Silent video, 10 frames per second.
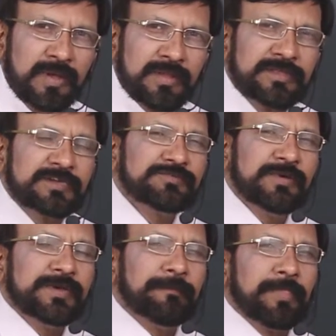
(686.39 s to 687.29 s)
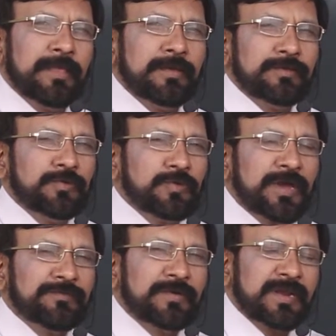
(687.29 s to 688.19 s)
That's why you
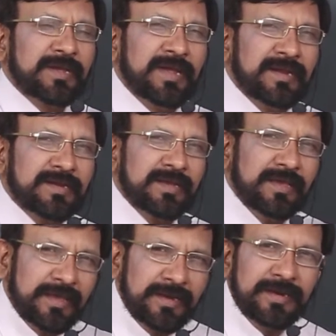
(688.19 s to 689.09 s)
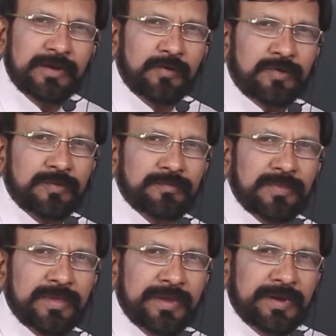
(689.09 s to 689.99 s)
never get any doubt.
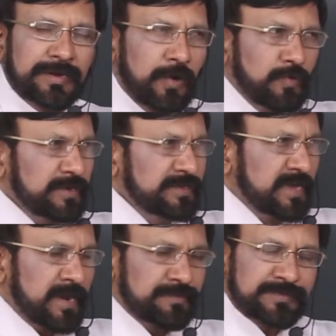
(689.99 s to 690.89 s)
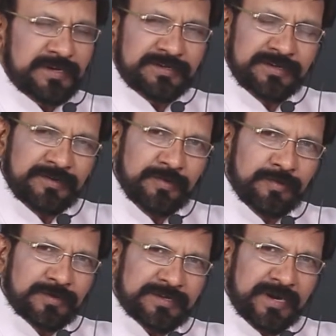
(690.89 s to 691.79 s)
A doubt is an obstruction to
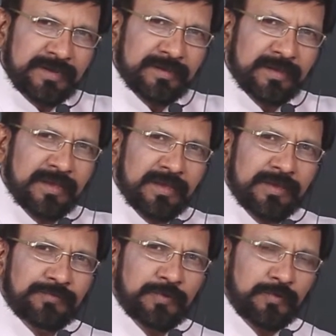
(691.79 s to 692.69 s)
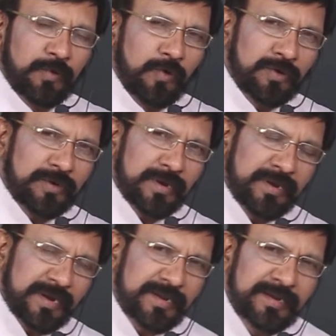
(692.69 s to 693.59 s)
your study. If you don't
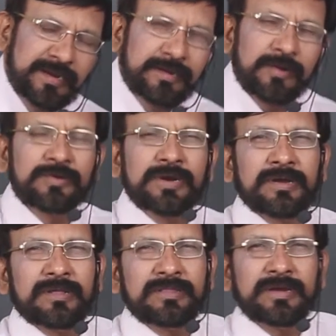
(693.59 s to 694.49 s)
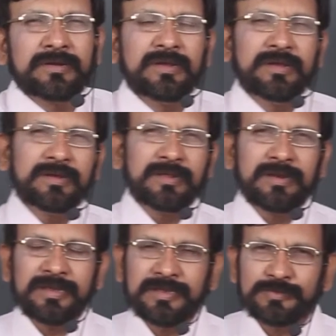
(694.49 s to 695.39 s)
get any doubt and all that, it is
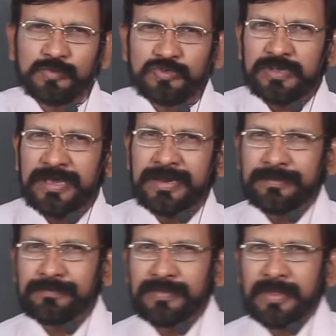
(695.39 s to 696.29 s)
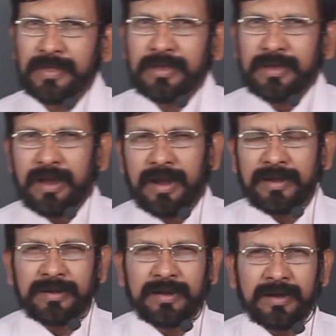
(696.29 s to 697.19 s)
like a smooth sailing, and